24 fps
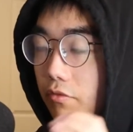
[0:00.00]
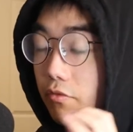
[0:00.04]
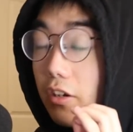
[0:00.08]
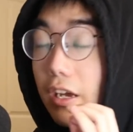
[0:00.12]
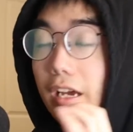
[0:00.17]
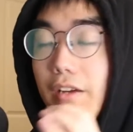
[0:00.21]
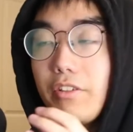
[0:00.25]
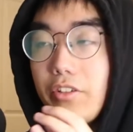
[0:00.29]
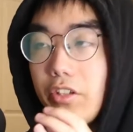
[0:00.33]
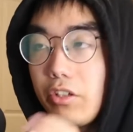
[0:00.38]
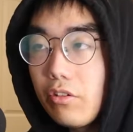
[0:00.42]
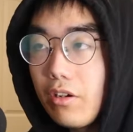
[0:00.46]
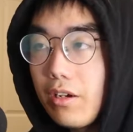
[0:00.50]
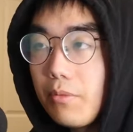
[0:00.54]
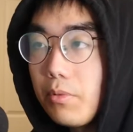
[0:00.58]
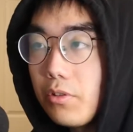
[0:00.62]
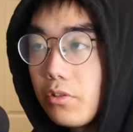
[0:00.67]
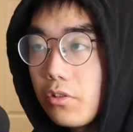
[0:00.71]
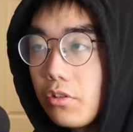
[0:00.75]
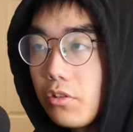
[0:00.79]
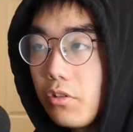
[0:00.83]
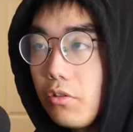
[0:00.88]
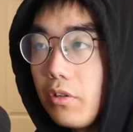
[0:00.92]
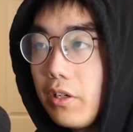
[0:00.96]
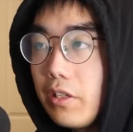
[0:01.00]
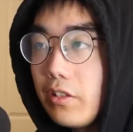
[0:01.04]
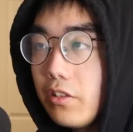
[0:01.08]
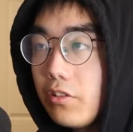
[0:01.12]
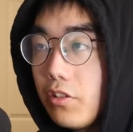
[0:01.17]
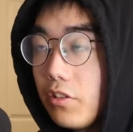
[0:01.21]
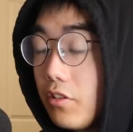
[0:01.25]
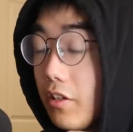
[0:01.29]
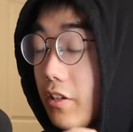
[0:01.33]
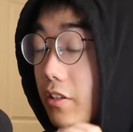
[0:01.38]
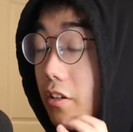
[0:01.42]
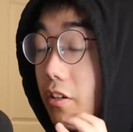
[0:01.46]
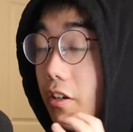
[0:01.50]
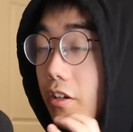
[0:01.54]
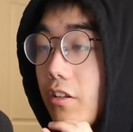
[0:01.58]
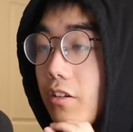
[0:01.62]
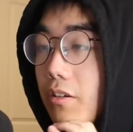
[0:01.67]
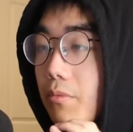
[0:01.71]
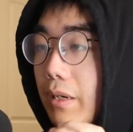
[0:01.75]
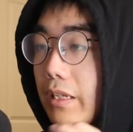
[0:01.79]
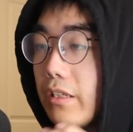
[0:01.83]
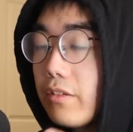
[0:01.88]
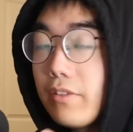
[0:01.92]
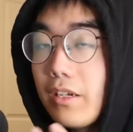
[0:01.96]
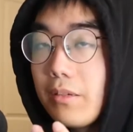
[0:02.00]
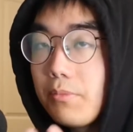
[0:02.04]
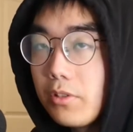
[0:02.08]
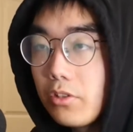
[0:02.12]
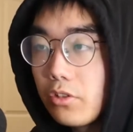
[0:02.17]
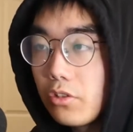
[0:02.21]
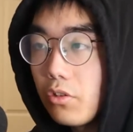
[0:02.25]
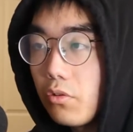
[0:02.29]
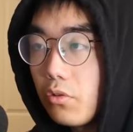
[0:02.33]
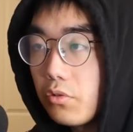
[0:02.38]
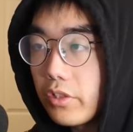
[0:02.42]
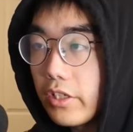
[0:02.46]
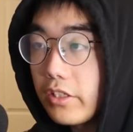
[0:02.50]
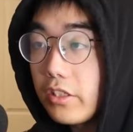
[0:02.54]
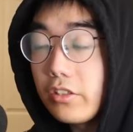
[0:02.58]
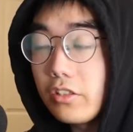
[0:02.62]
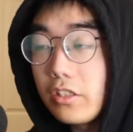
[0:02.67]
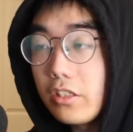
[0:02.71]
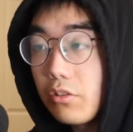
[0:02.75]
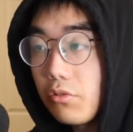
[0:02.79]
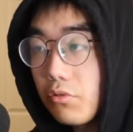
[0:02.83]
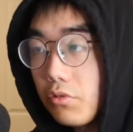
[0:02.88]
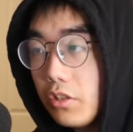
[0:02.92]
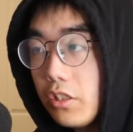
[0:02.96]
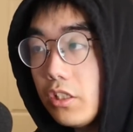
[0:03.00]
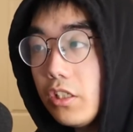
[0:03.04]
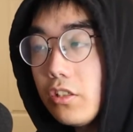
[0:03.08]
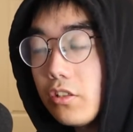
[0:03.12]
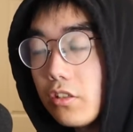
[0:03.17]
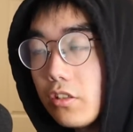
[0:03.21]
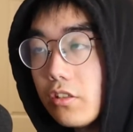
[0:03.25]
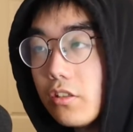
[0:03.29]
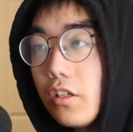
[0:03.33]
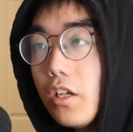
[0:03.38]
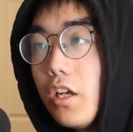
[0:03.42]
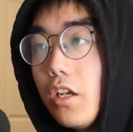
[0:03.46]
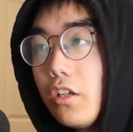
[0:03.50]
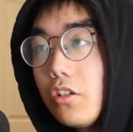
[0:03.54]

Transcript: every single episode, and there's a dedicated amount of episodes in a single season.